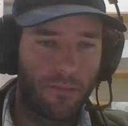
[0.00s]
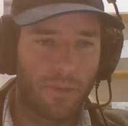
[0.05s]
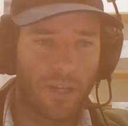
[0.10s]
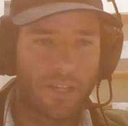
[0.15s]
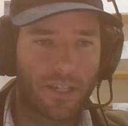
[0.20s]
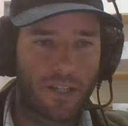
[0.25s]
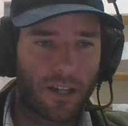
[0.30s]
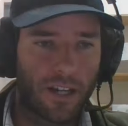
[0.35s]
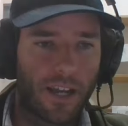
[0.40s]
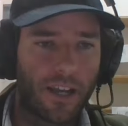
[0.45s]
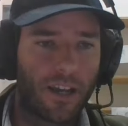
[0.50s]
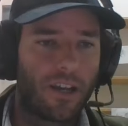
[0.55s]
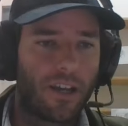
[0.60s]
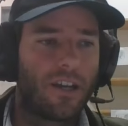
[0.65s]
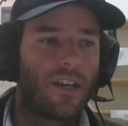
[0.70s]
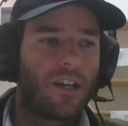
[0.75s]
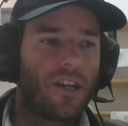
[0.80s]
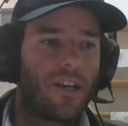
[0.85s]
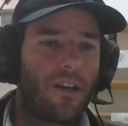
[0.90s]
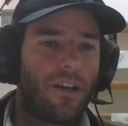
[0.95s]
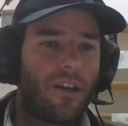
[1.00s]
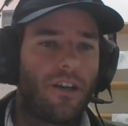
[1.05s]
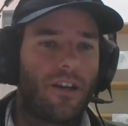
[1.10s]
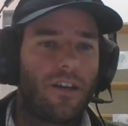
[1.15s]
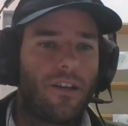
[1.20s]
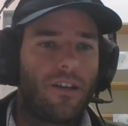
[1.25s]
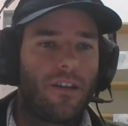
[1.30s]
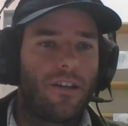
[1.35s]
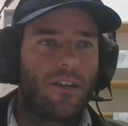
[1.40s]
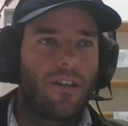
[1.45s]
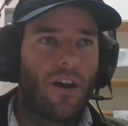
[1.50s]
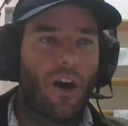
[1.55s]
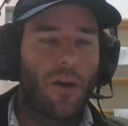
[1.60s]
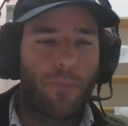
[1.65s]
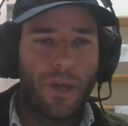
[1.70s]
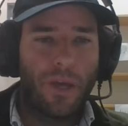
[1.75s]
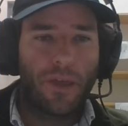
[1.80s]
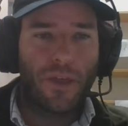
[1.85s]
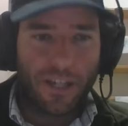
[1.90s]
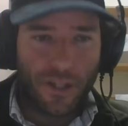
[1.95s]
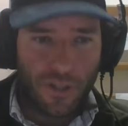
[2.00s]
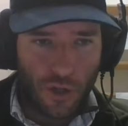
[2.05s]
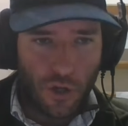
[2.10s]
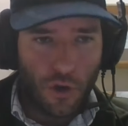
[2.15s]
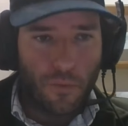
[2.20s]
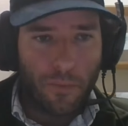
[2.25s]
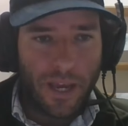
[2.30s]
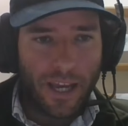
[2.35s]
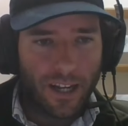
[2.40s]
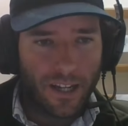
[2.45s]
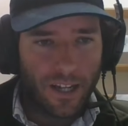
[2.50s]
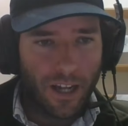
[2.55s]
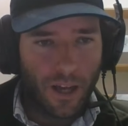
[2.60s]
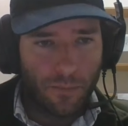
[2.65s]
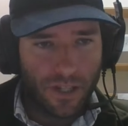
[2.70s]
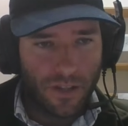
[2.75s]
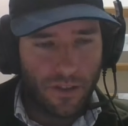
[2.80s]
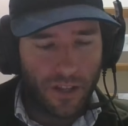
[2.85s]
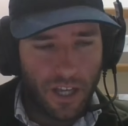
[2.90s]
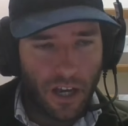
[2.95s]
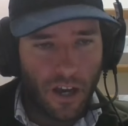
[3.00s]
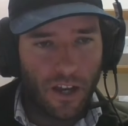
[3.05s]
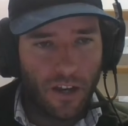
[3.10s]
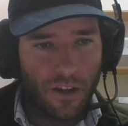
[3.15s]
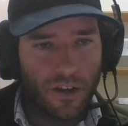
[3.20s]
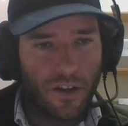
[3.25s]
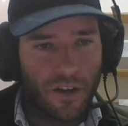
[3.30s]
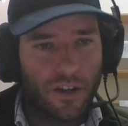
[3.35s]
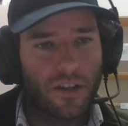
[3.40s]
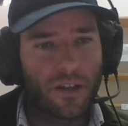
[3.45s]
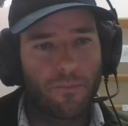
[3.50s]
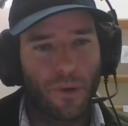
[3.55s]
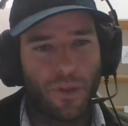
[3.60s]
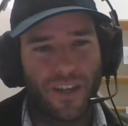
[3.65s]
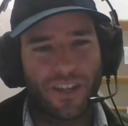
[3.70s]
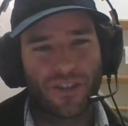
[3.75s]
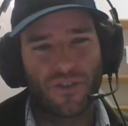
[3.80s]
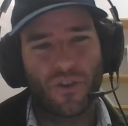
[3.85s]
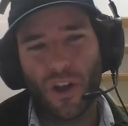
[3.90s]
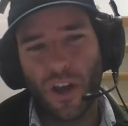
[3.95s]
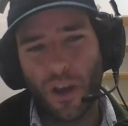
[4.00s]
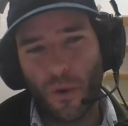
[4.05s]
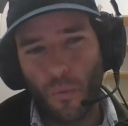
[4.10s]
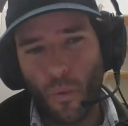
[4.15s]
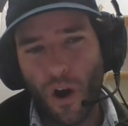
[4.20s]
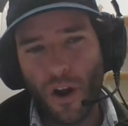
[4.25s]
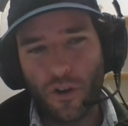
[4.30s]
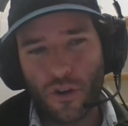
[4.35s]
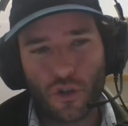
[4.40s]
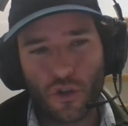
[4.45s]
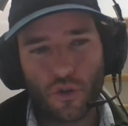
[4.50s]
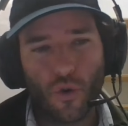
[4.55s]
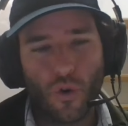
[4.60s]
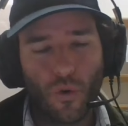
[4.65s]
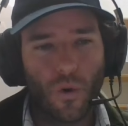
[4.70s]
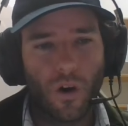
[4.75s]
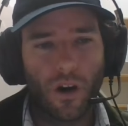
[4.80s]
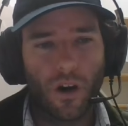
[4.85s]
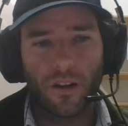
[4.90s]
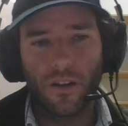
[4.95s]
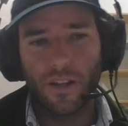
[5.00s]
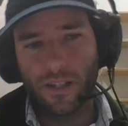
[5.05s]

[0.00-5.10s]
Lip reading: basically. Ibiza has two main clubs in the island, but there's not like one strong one.